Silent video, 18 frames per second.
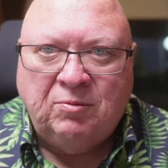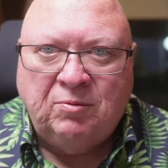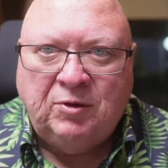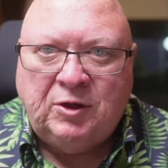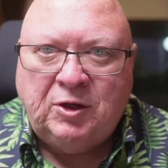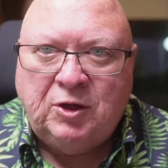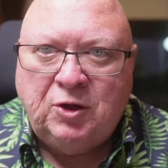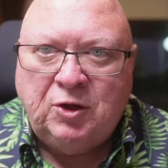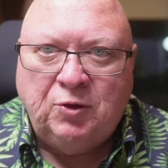
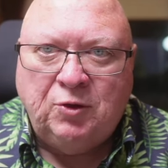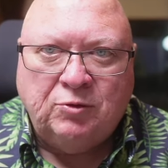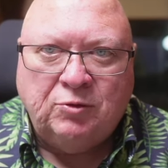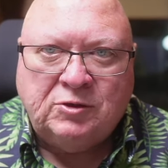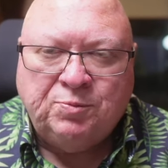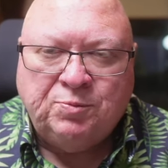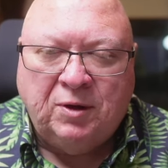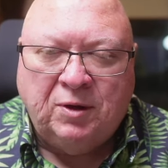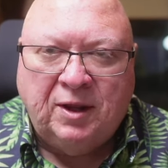
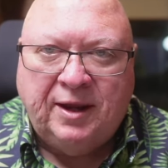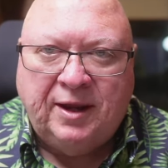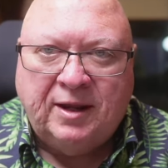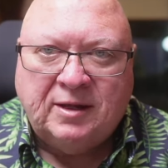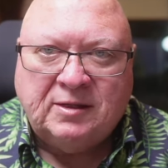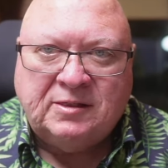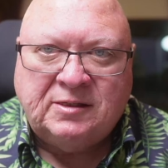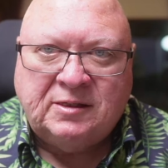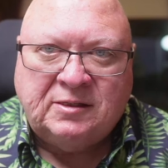huge
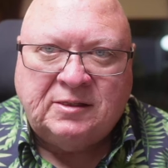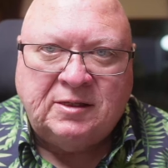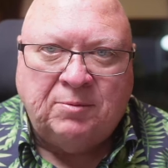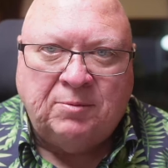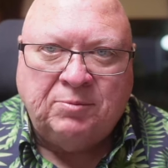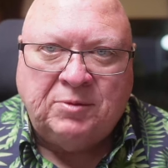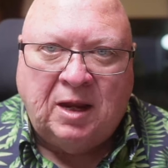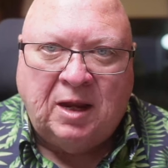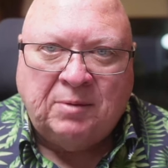plants that
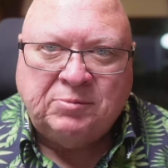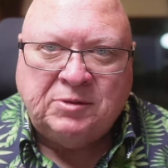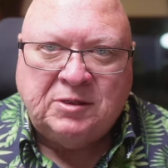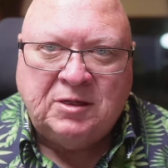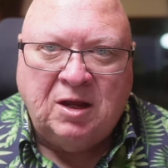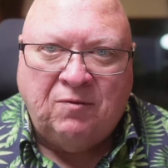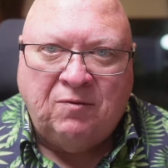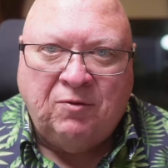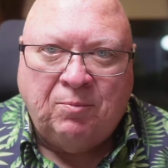sometimes
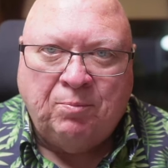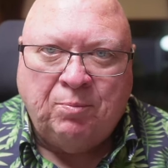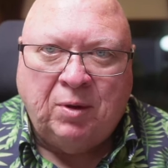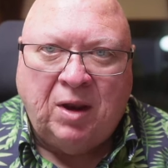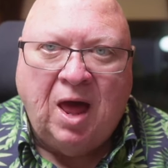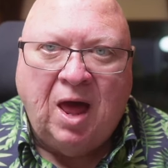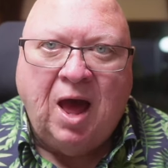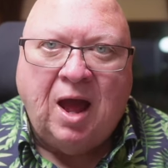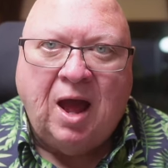cover
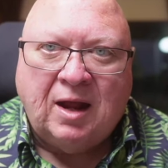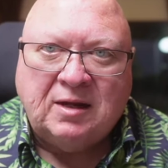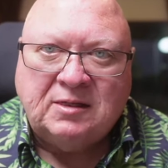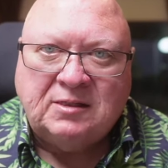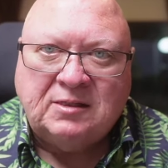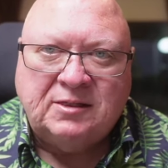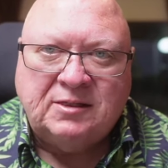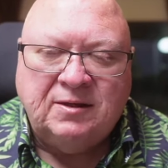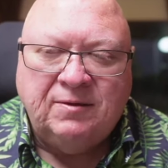
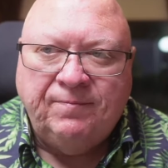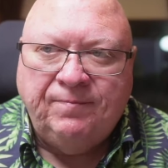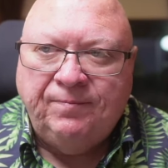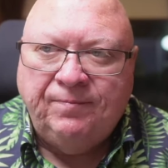blocks,